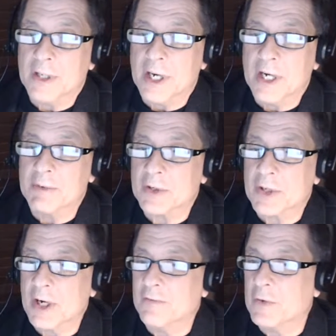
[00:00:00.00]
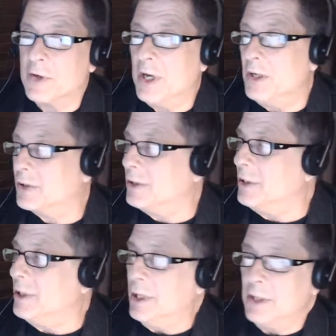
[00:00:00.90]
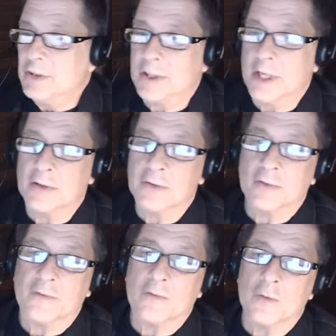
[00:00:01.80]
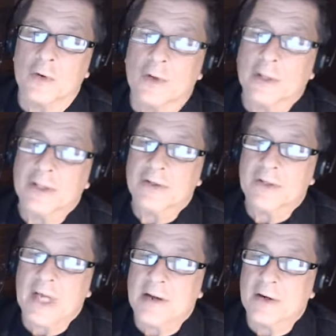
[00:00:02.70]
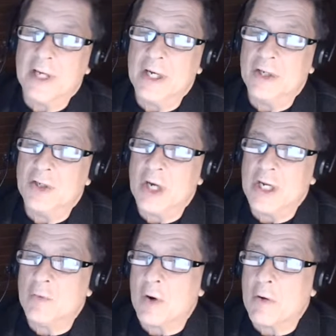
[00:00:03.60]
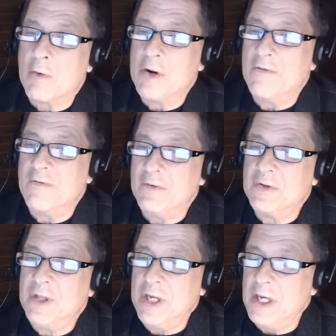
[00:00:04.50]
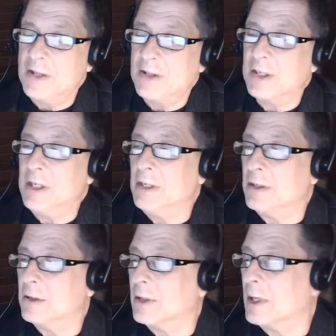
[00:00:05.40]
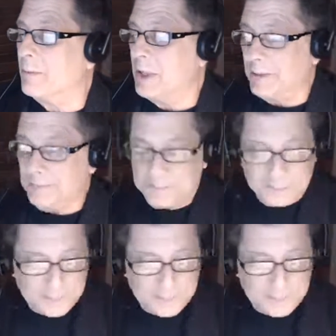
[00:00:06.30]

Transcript: Cannabis Convocation, scheduled for Saturday, January 15th in Columbia.